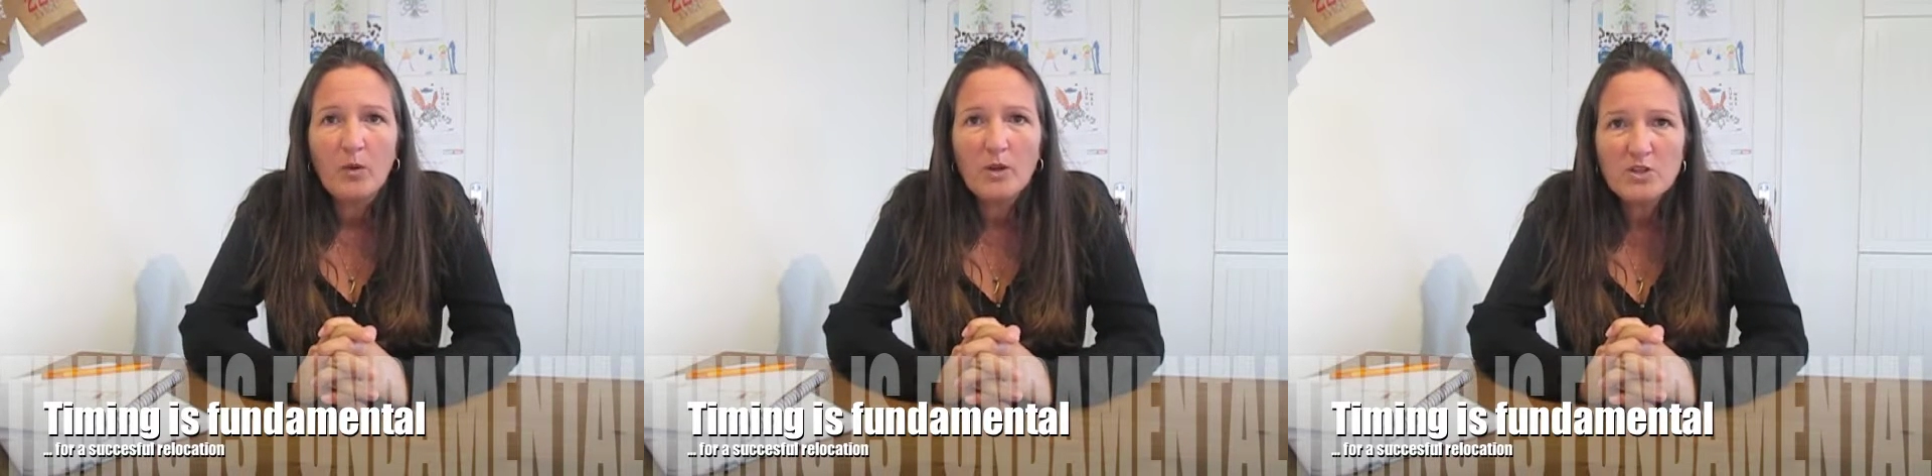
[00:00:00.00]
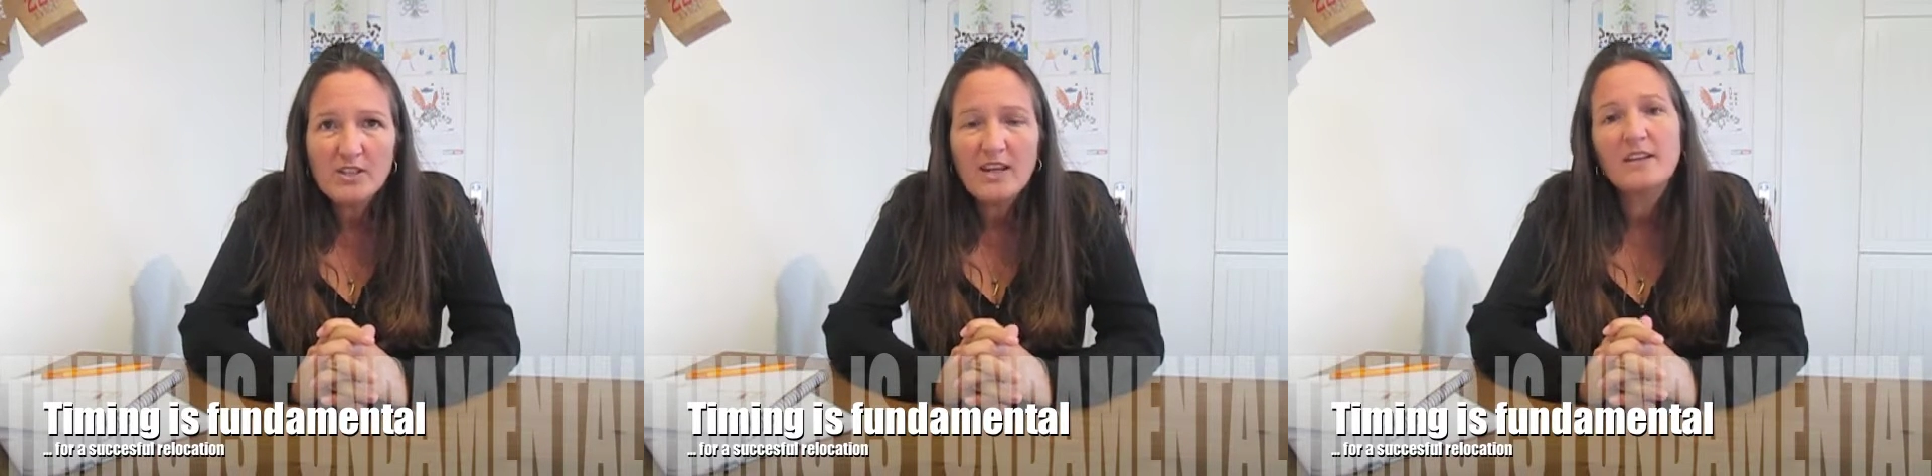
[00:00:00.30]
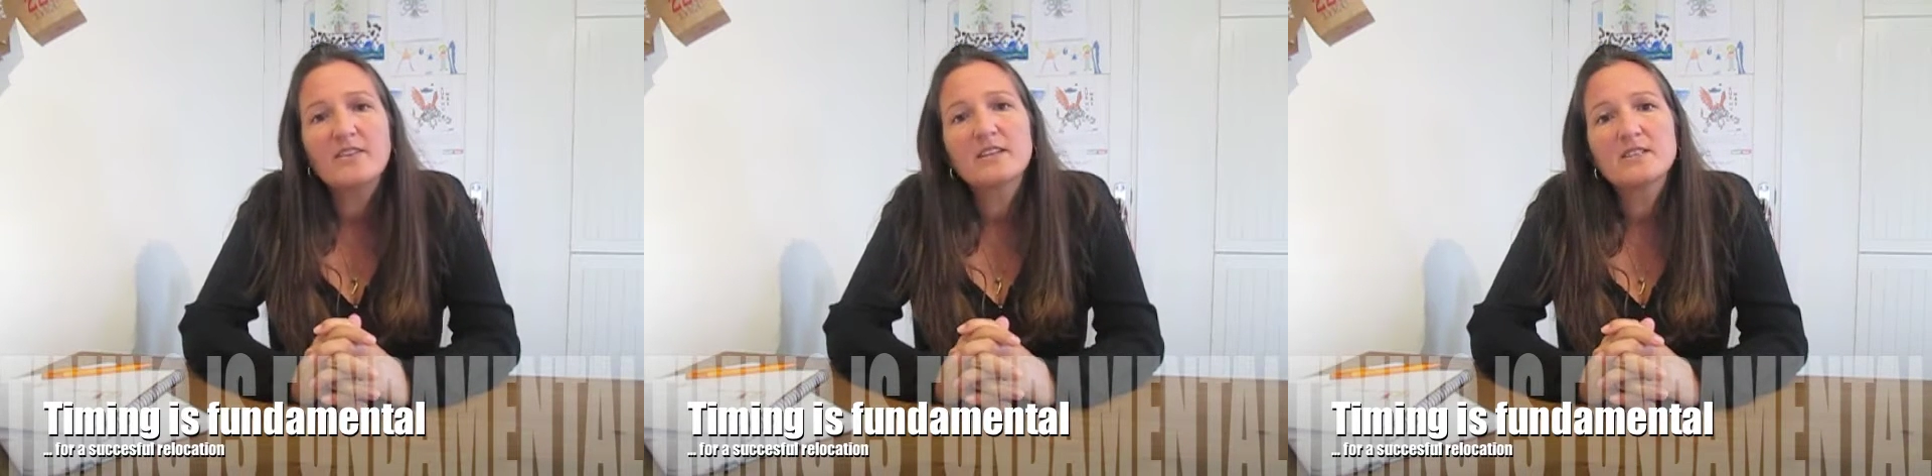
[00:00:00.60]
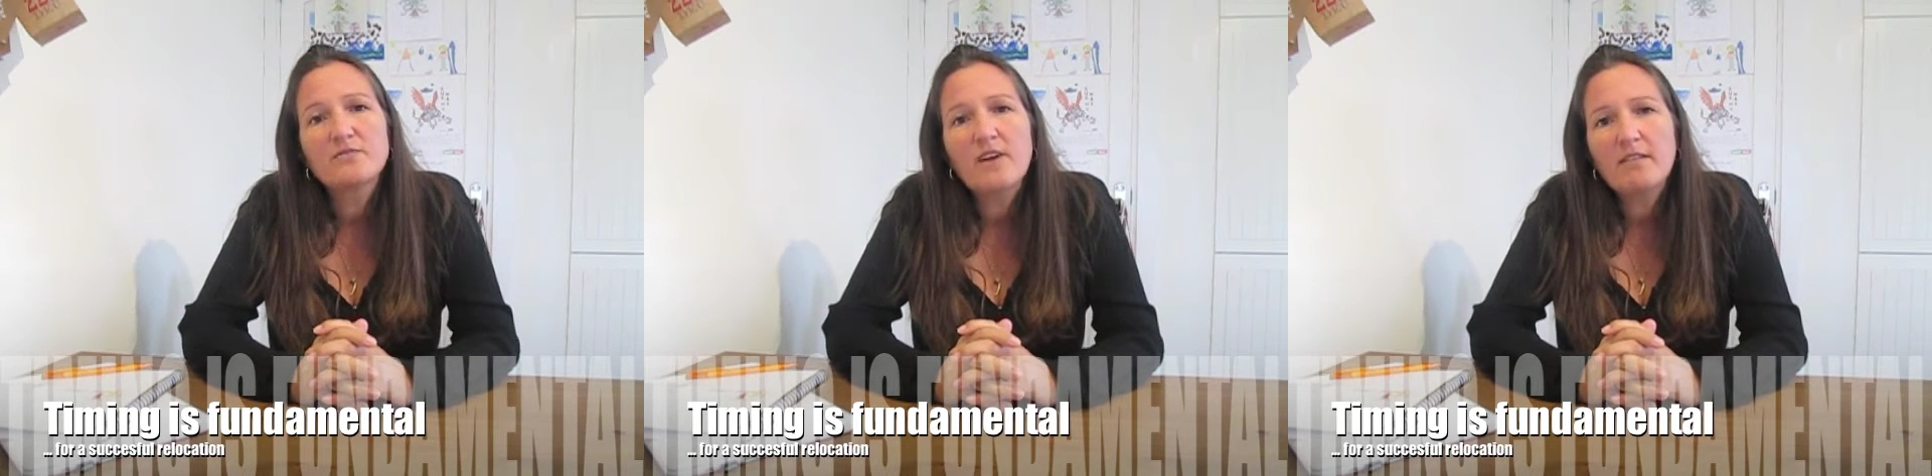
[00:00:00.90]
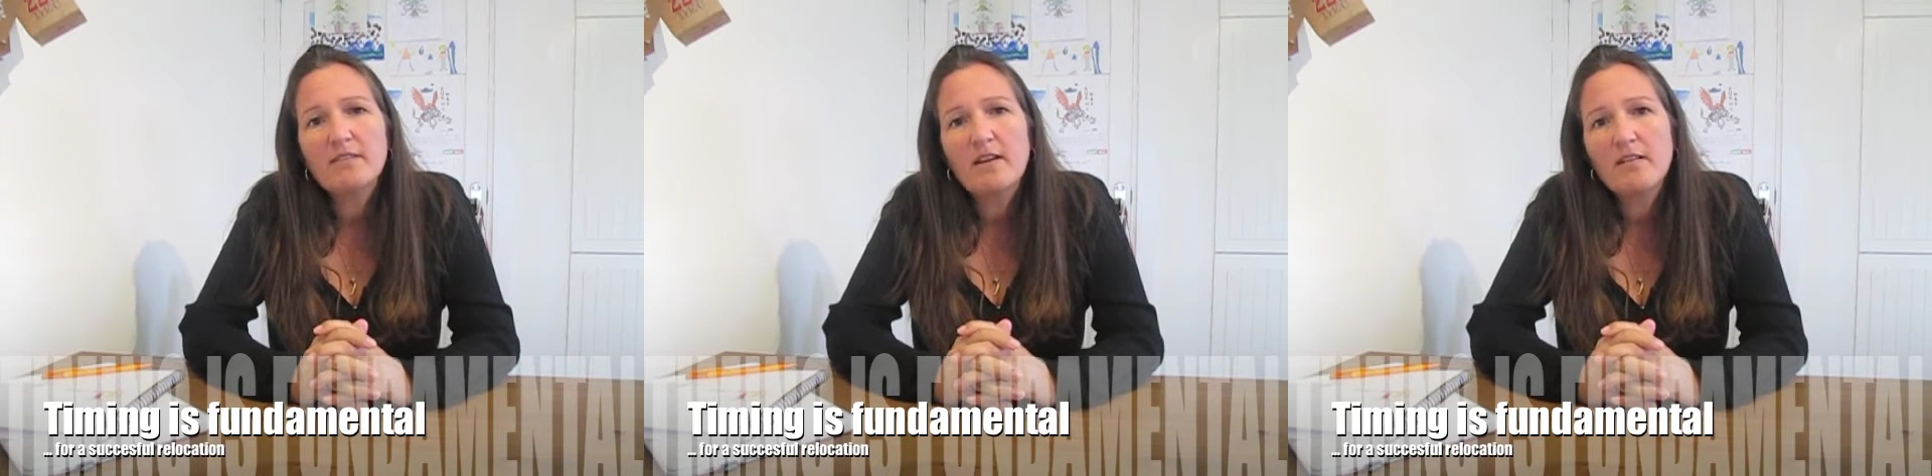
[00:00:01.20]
which again I think is very